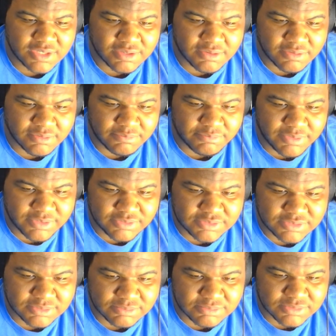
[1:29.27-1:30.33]
Build
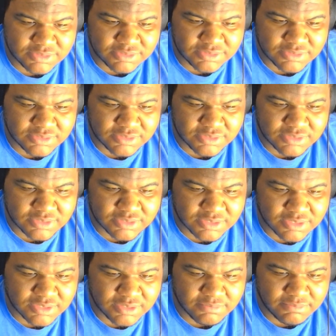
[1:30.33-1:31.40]
something.
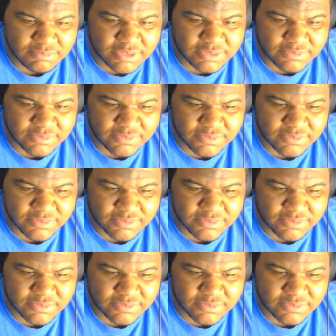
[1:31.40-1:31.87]
I'm back.